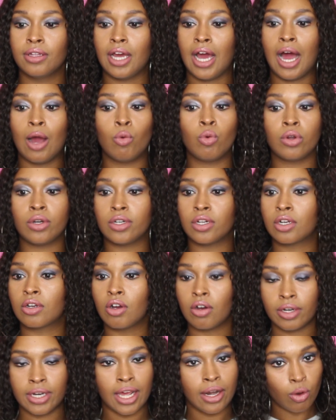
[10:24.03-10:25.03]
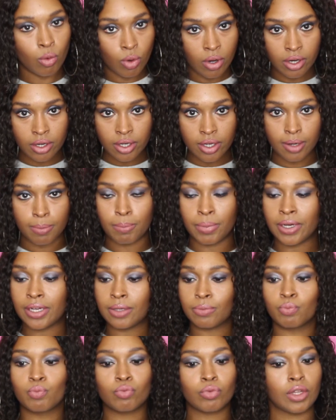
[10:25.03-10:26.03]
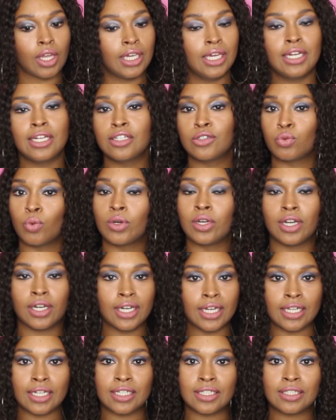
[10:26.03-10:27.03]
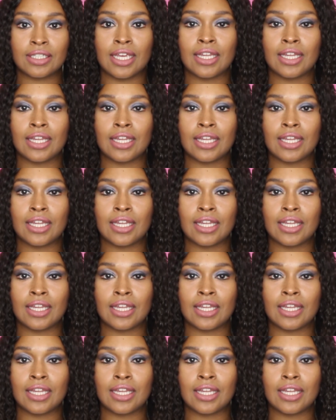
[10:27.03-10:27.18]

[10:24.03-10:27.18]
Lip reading: I wouldn't have called out of work, but it is what it is.